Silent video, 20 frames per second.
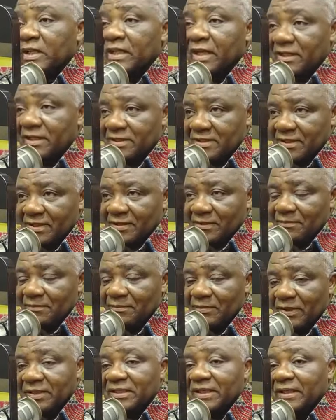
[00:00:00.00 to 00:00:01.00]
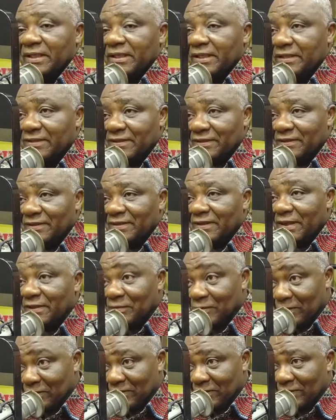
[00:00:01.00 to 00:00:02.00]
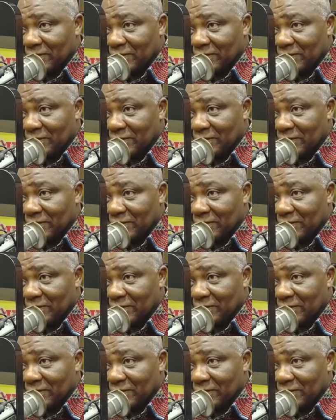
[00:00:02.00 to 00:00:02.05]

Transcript: Yes, break the 8, and no.